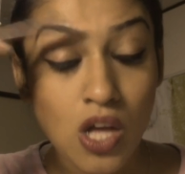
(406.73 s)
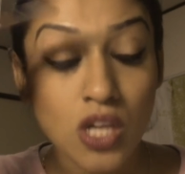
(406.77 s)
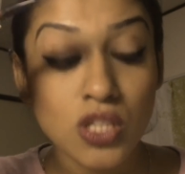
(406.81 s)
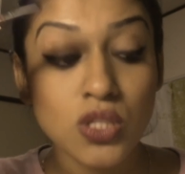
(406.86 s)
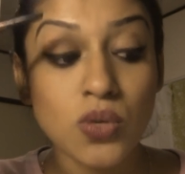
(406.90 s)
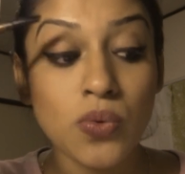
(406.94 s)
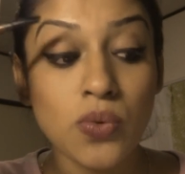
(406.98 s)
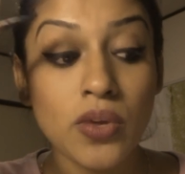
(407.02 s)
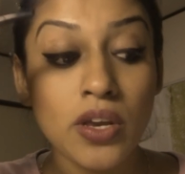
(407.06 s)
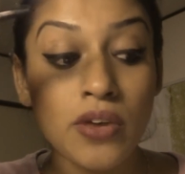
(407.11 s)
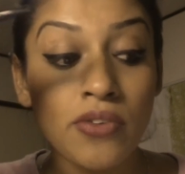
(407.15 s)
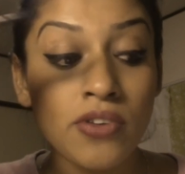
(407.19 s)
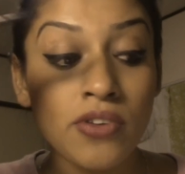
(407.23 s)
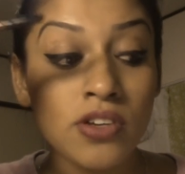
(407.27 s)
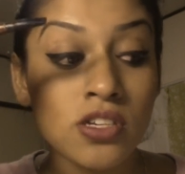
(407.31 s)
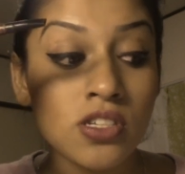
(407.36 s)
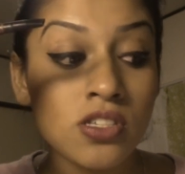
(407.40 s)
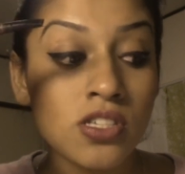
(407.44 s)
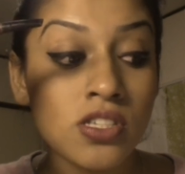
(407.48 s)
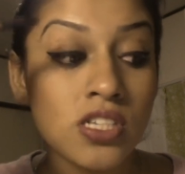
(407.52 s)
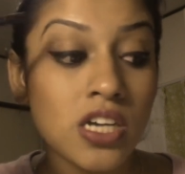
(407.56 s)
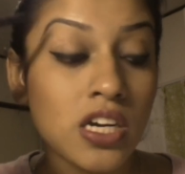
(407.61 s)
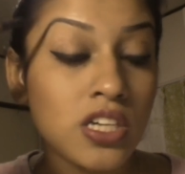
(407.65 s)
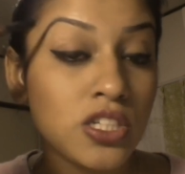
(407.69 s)
So whenever you
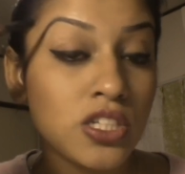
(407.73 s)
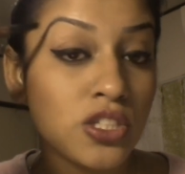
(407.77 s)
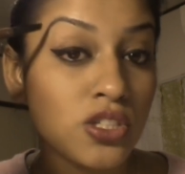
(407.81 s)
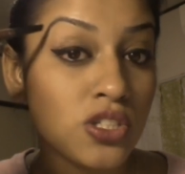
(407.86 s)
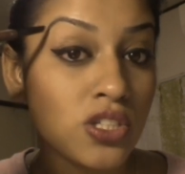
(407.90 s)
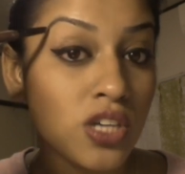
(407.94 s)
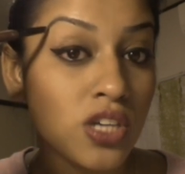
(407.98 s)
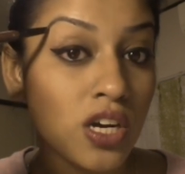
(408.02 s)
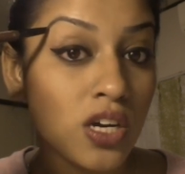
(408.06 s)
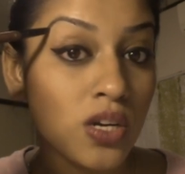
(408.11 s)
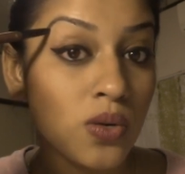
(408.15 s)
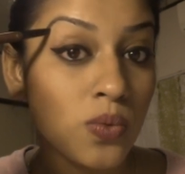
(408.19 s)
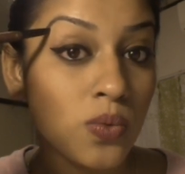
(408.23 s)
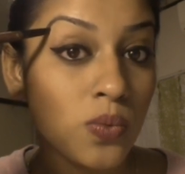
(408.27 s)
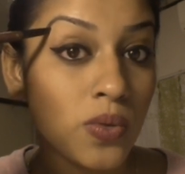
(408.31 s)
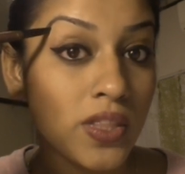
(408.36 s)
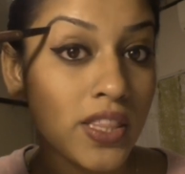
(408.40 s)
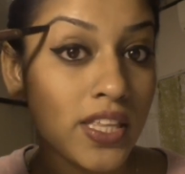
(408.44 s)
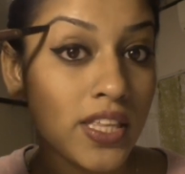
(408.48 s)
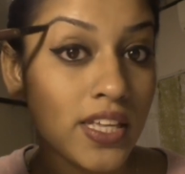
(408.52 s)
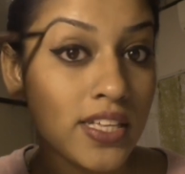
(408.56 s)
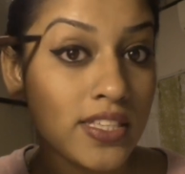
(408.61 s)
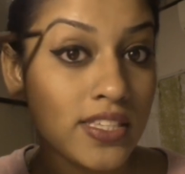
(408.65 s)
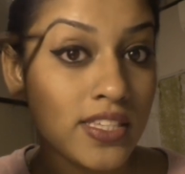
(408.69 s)
start with
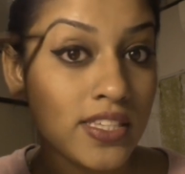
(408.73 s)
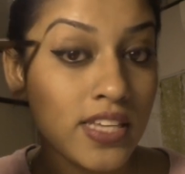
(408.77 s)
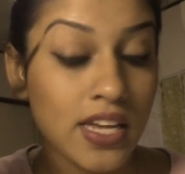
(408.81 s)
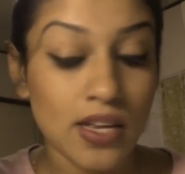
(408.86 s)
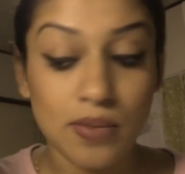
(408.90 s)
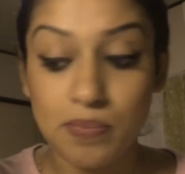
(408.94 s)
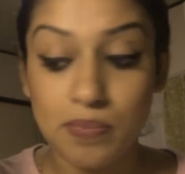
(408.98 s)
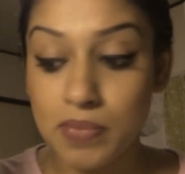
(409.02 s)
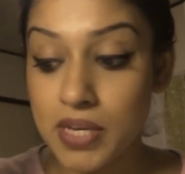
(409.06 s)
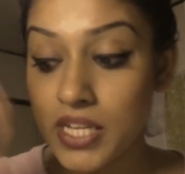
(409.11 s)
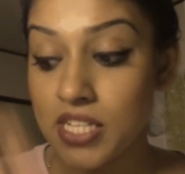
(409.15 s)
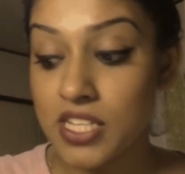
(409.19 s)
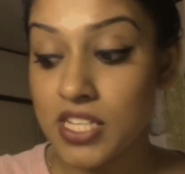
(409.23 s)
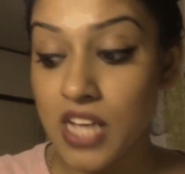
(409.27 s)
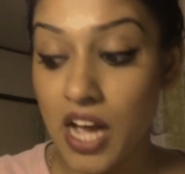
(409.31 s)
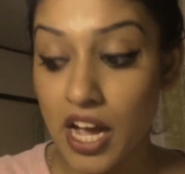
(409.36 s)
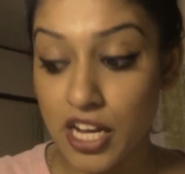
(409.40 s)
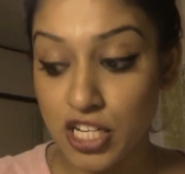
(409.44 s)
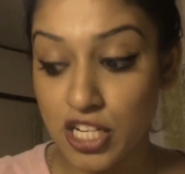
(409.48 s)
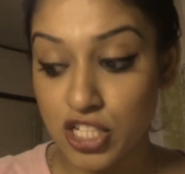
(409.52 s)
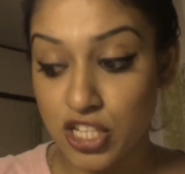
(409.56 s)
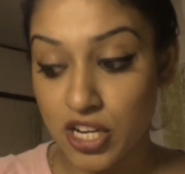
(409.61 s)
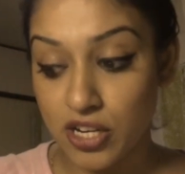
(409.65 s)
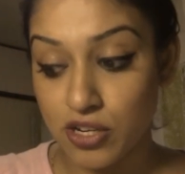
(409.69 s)
inside. Beat
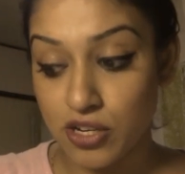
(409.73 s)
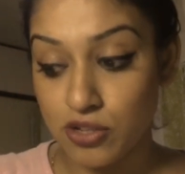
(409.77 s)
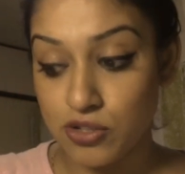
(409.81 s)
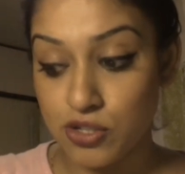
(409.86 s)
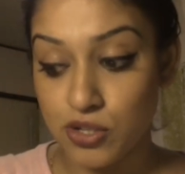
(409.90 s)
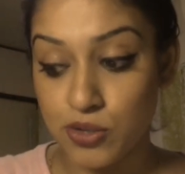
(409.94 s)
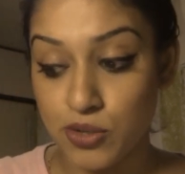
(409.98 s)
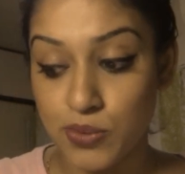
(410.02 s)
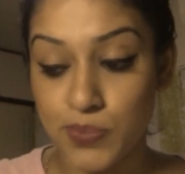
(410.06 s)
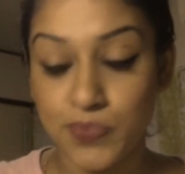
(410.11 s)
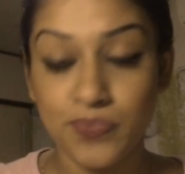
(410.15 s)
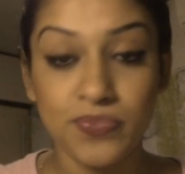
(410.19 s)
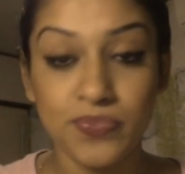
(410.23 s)
eyeshadow too.